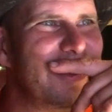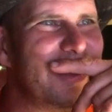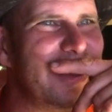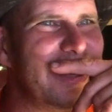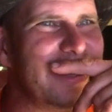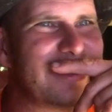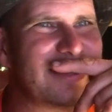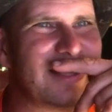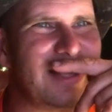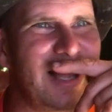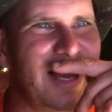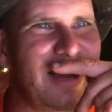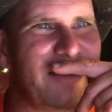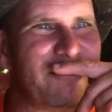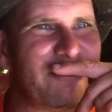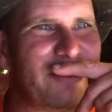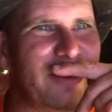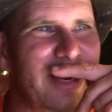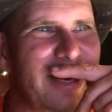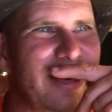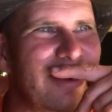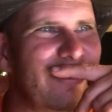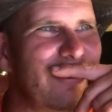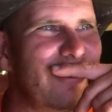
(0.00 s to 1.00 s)
Thanks a lot,
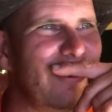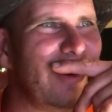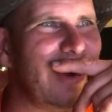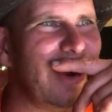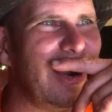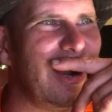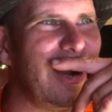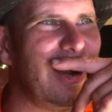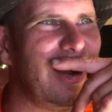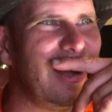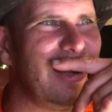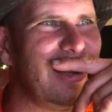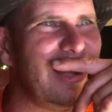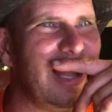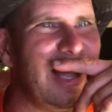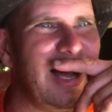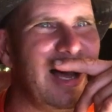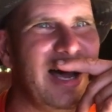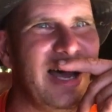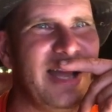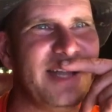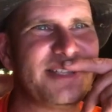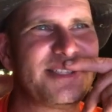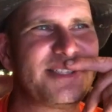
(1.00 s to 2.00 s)
Fred
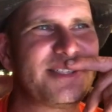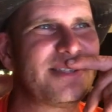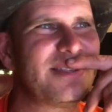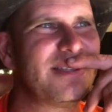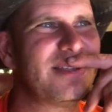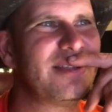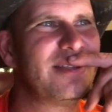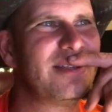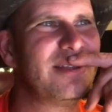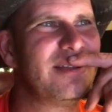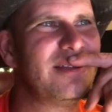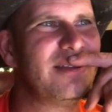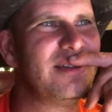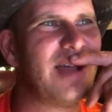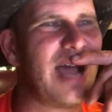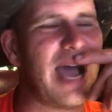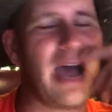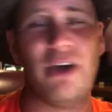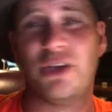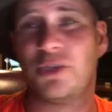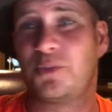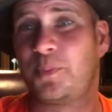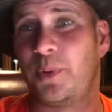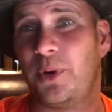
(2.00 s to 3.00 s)
Lotz.
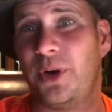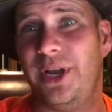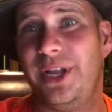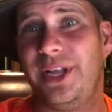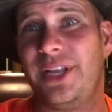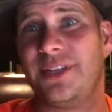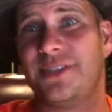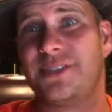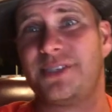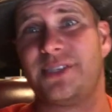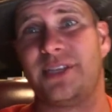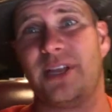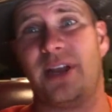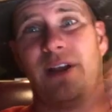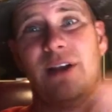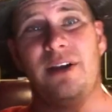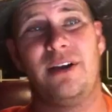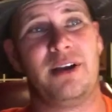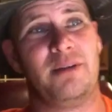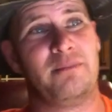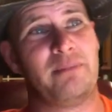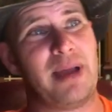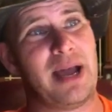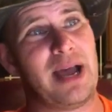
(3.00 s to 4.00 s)
I was pretty
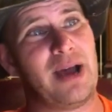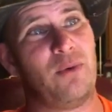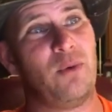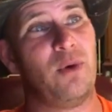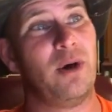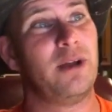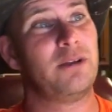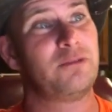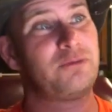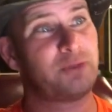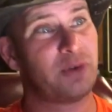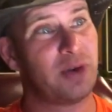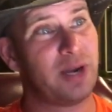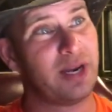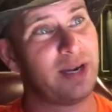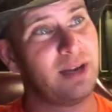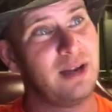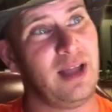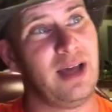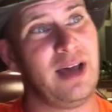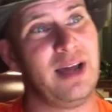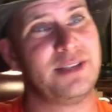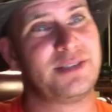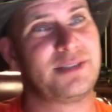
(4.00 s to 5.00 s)
concerned about what Fred
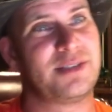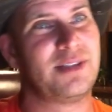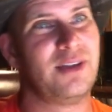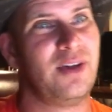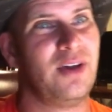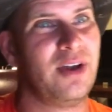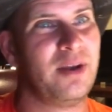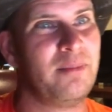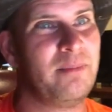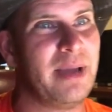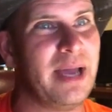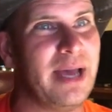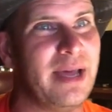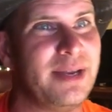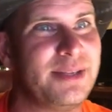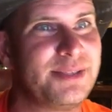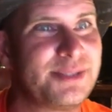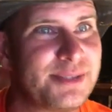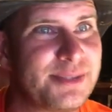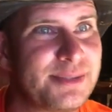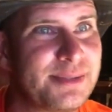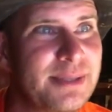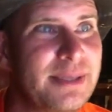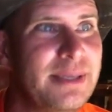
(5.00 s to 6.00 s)
Lotz thought about
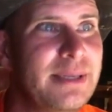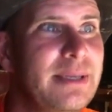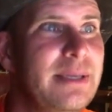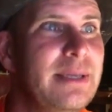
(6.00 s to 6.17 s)
us.